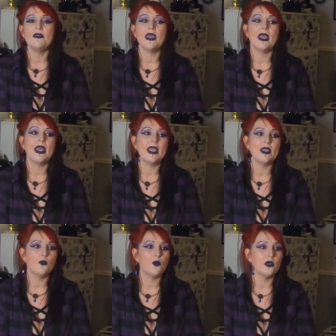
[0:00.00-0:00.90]

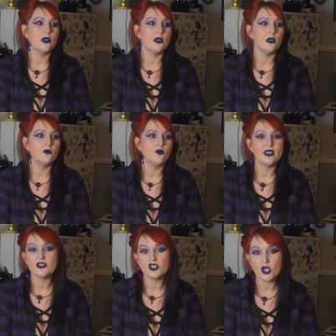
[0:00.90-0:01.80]
They were
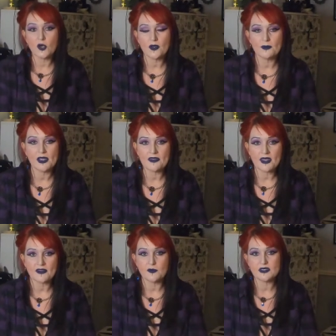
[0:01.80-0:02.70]
reassuring me
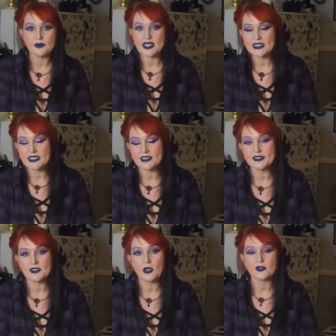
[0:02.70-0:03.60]
that there was plenty in
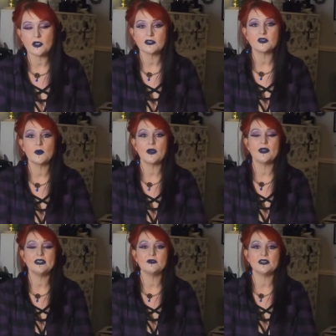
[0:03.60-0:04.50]
stock, not to
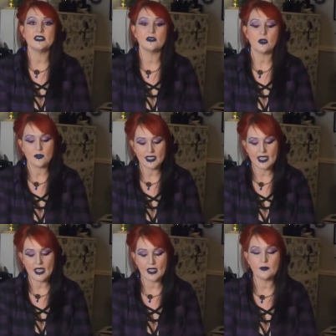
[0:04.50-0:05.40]
worry, so I said
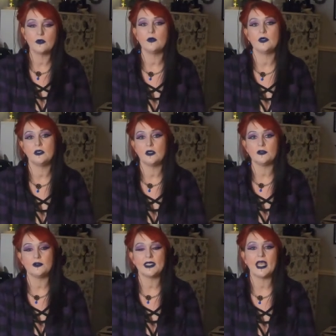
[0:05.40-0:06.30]
okay, I will go out and
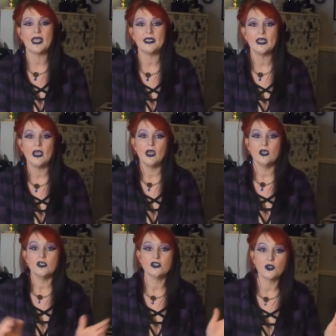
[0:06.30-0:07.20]
order again.
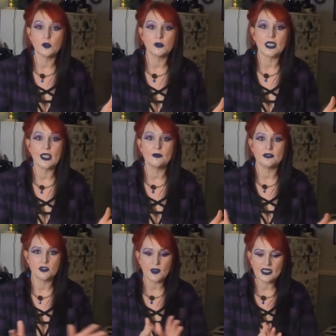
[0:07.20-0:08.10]
Sold out,
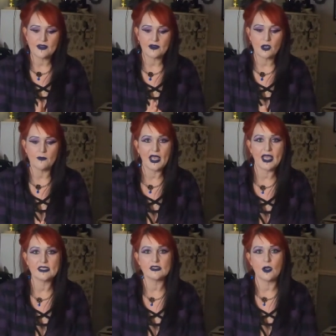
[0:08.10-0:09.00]
so I never got my
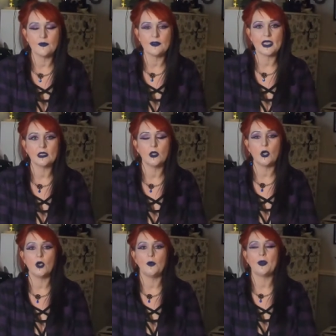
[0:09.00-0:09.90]
hands on that
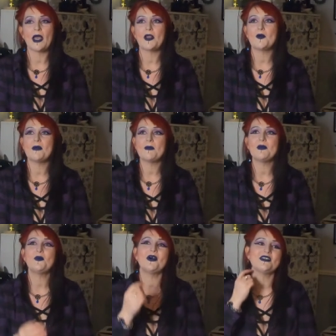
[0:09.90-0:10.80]
globe. And I
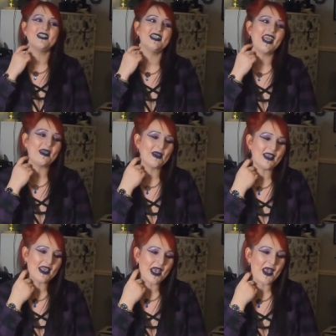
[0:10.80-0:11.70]
remember watching
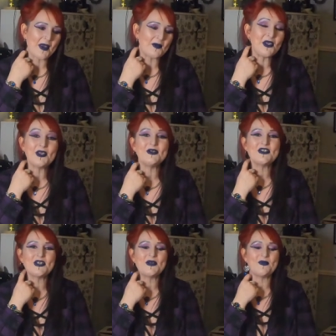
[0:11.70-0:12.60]
a
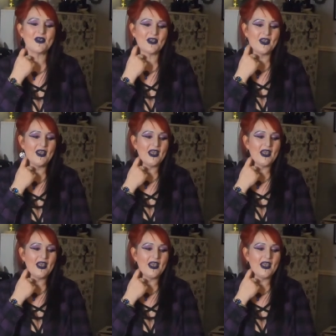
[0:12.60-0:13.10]
YouTuber